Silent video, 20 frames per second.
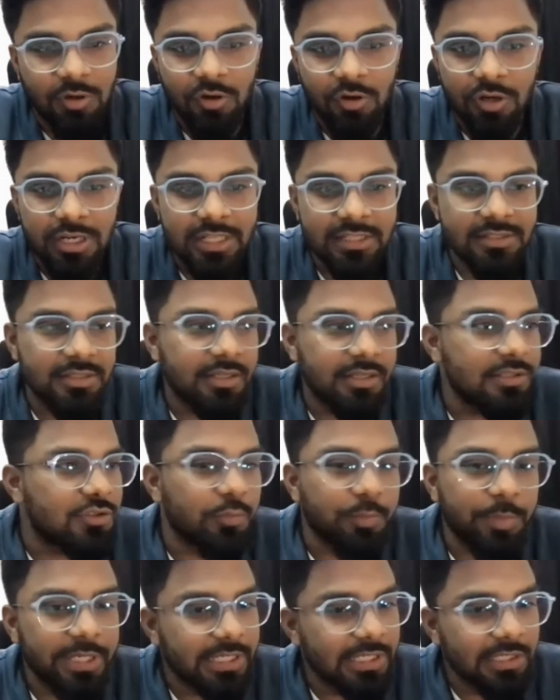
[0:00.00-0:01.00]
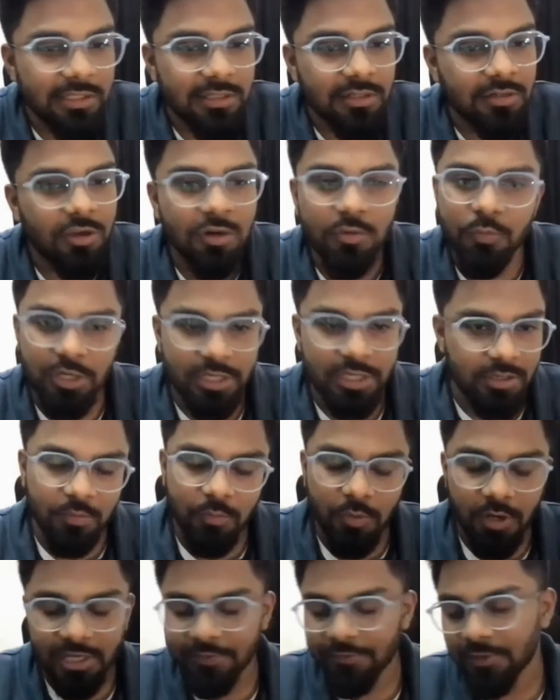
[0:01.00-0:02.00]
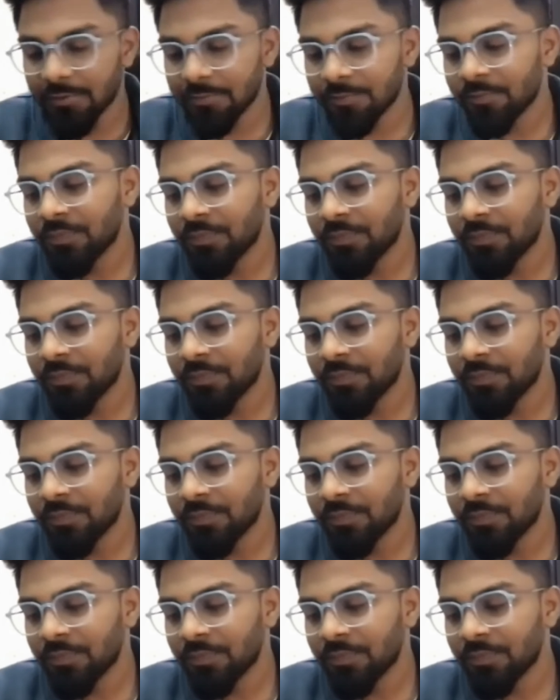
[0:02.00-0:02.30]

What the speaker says: or let's say a Jupiter, or whatever.